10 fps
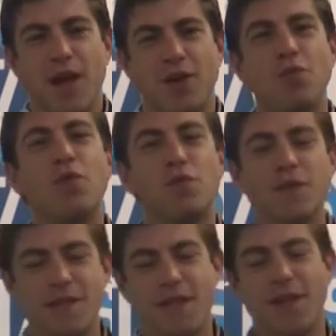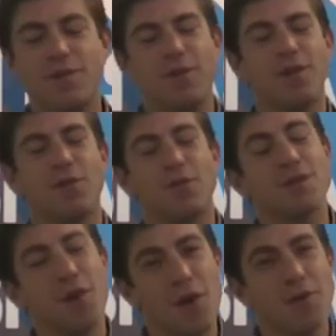you will receive your
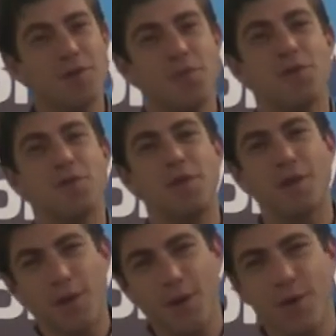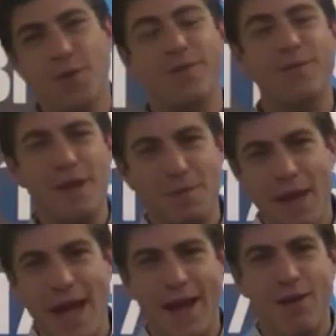results, which will include
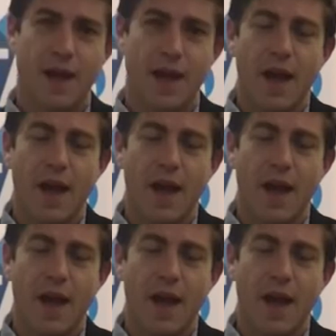feedback.